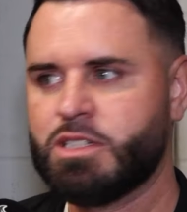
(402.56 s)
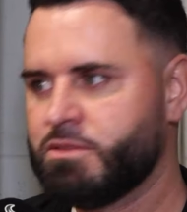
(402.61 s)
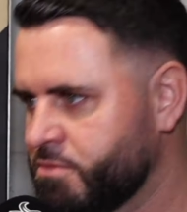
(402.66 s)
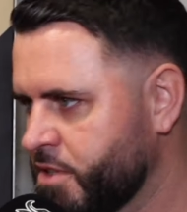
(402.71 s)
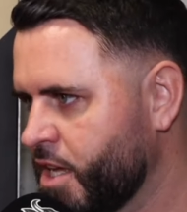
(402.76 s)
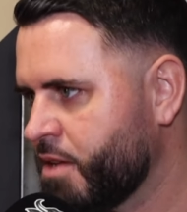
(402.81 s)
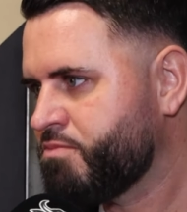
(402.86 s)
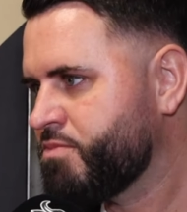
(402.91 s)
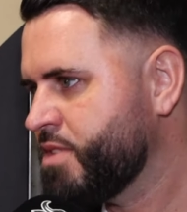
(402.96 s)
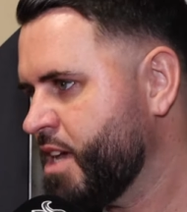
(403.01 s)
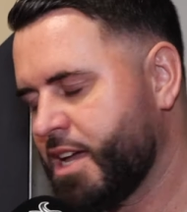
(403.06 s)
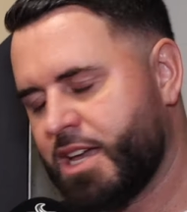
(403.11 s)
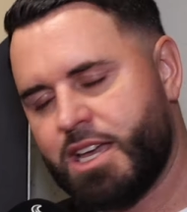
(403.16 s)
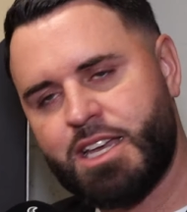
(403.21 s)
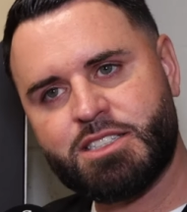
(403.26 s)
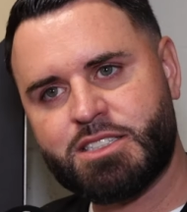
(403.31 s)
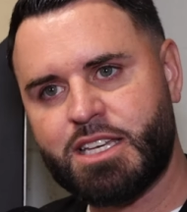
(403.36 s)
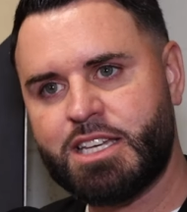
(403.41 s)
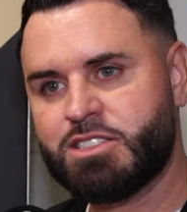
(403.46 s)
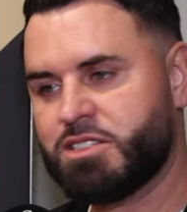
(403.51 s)
They're, they're,
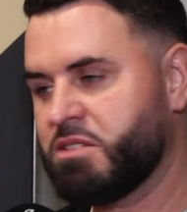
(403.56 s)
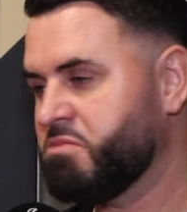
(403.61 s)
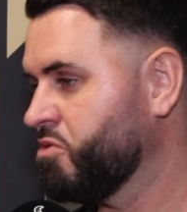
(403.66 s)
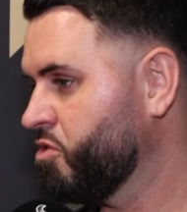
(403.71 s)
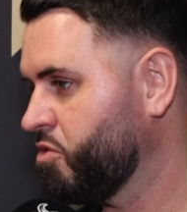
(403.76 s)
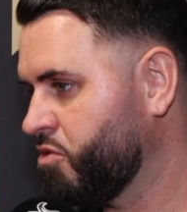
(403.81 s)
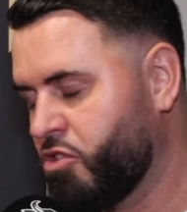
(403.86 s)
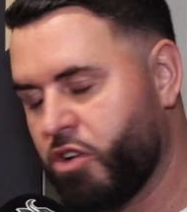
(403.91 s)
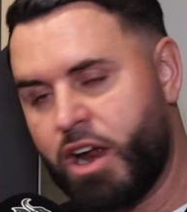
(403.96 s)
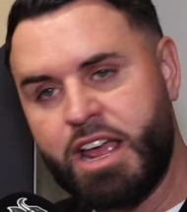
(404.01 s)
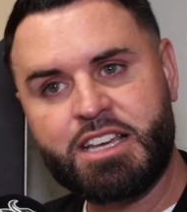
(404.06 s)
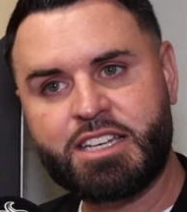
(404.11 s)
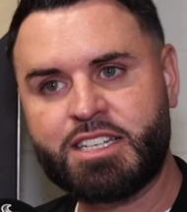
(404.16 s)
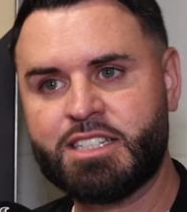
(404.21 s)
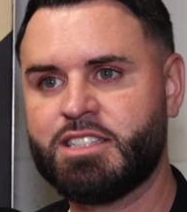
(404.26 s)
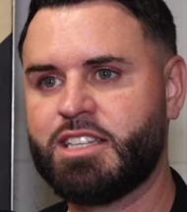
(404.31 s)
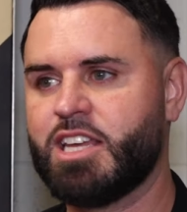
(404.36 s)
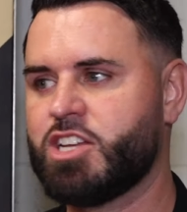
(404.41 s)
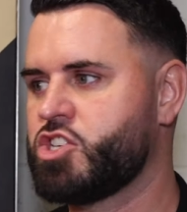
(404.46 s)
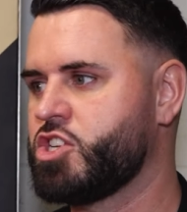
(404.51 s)
he's he's in great
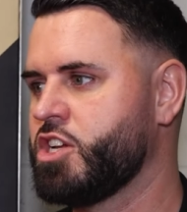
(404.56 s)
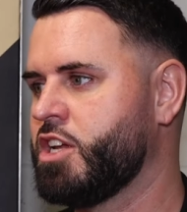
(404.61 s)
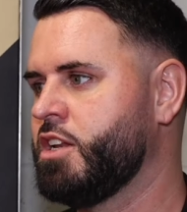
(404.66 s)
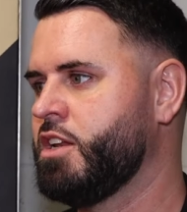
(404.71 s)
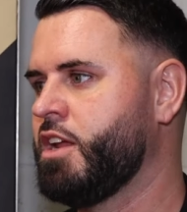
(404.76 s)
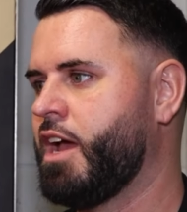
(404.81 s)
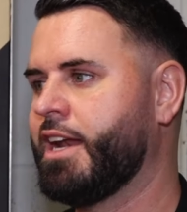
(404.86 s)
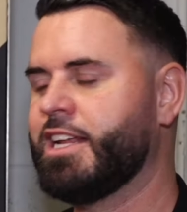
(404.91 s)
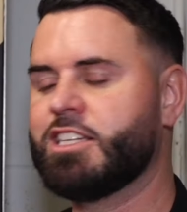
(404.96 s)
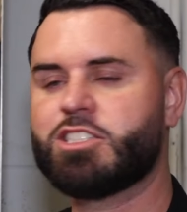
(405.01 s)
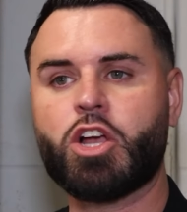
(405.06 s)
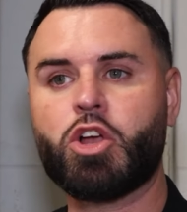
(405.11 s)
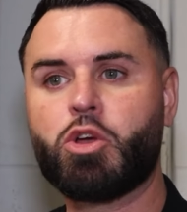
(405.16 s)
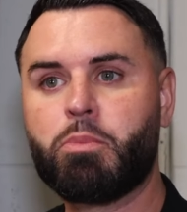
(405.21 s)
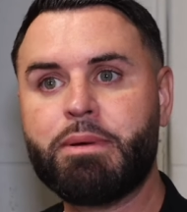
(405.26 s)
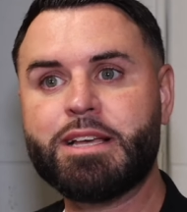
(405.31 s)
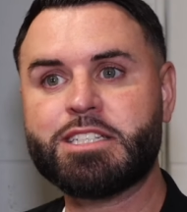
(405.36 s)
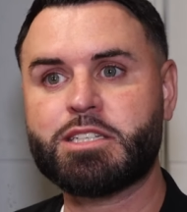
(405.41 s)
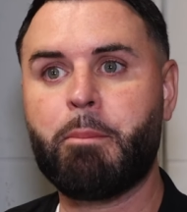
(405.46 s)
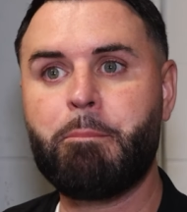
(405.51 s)
condition, and it's a
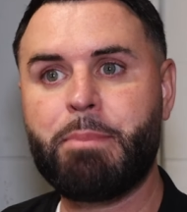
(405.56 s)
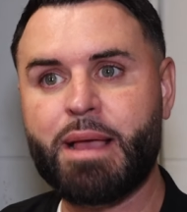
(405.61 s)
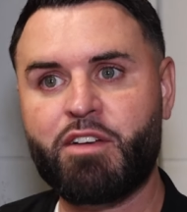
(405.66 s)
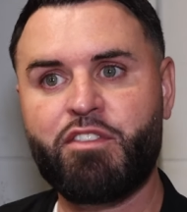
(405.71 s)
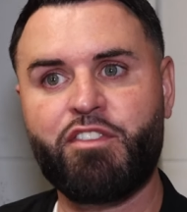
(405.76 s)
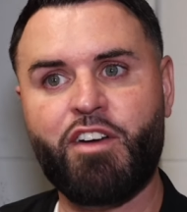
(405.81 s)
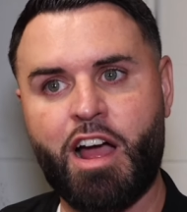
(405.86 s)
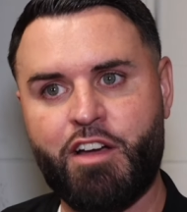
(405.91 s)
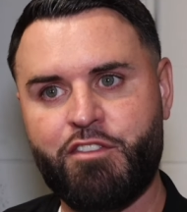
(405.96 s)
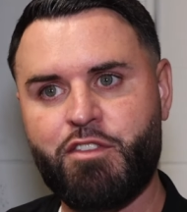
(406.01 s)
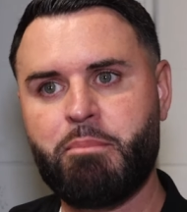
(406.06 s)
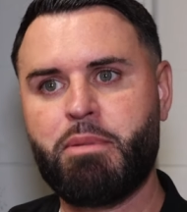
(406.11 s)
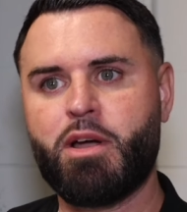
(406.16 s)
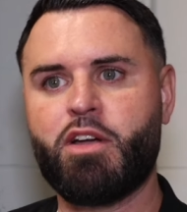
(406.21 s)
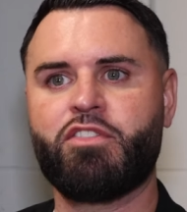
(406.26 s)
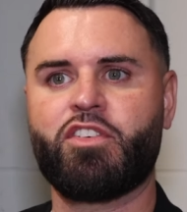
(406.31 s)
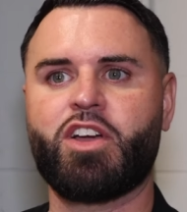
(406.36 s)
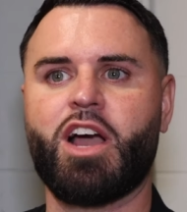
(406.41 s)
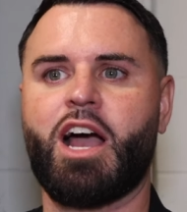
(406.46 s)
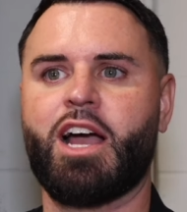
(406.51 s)
it's a big fight for
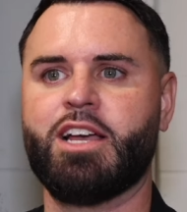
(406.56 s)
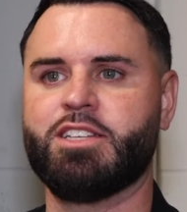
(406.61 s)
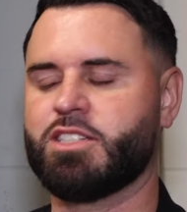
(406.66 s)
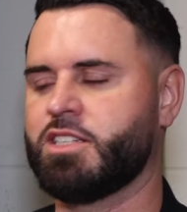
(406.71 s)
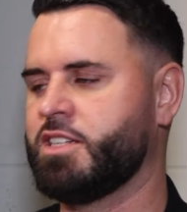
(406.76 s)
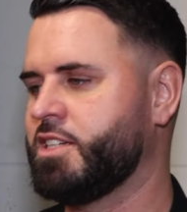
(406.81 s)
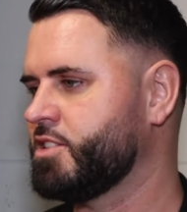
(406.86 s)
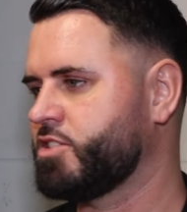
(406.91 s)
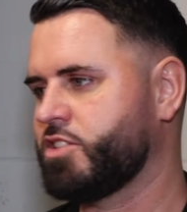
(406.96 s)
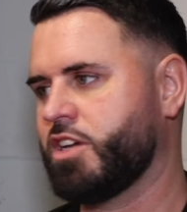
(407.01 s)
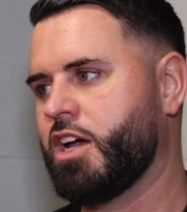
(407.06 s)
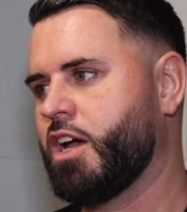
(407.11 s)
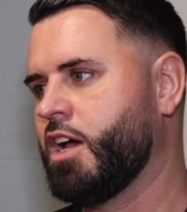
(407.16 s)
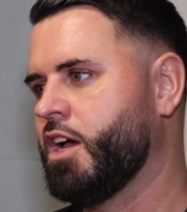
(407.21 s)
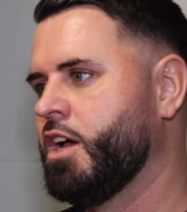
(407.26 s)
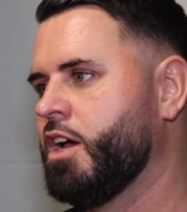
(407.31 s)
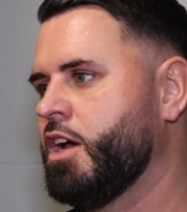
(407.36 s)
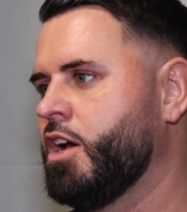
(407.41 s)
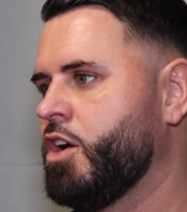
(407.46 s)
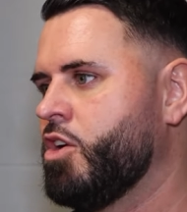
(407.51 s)
both guys, and it's a,
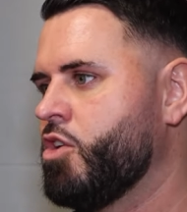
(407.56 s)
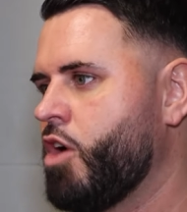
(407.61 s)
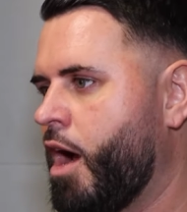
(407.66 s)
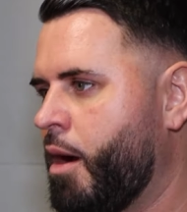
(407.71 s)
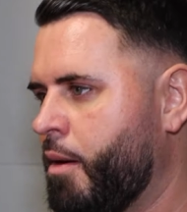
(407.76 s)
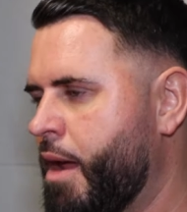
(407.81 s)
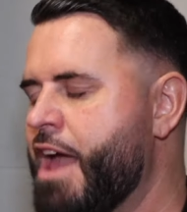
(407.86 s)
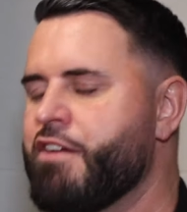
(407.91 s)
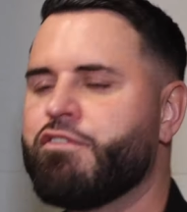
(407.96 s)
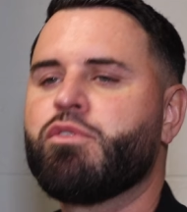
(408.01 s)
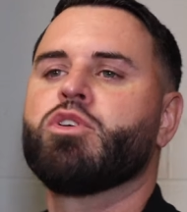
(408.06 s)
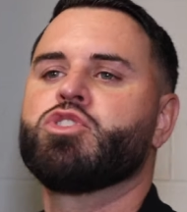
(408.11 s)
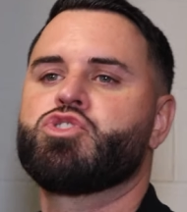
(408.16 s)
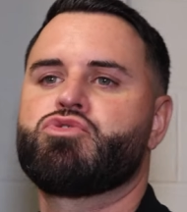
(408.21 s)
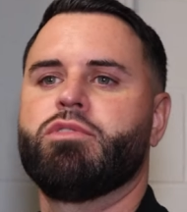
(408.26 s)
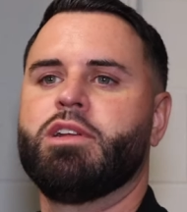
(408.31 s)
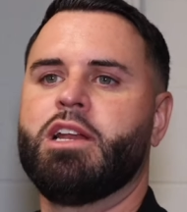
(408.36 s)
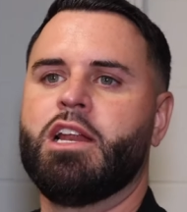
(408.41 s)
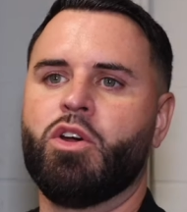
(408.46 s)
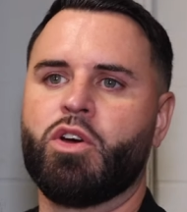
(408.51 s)
everyone's
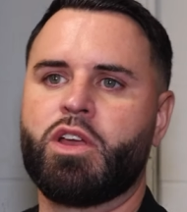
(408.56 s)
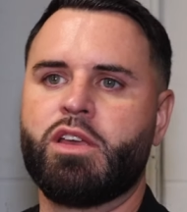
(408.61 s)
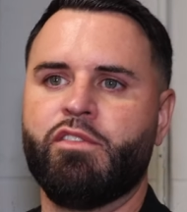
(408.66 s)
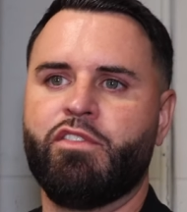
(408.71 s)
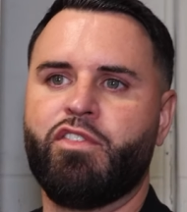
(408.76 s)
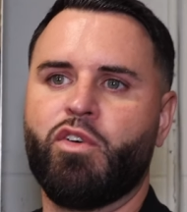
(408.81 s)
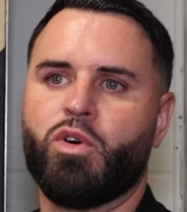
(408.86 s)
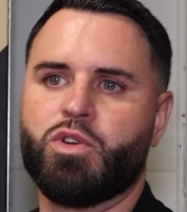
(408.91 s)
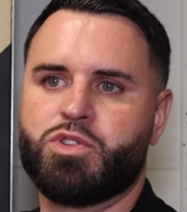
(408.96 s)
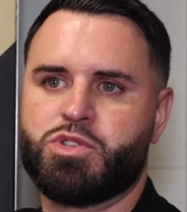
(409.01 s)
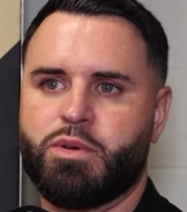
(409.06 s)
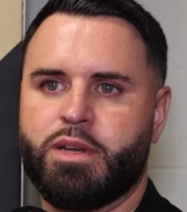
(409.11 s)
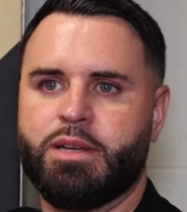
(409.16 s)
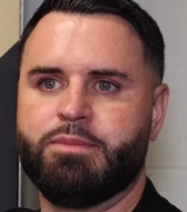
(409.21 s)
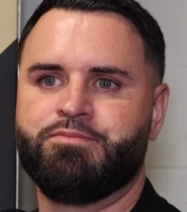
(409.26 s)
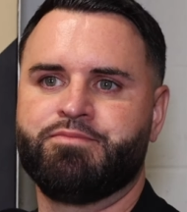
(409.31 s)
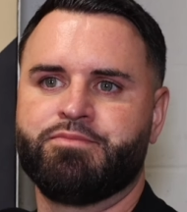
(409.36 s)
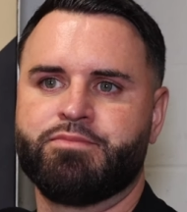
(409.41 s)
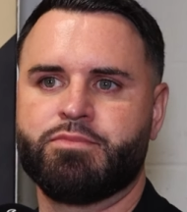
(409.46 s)
really looking forward to it.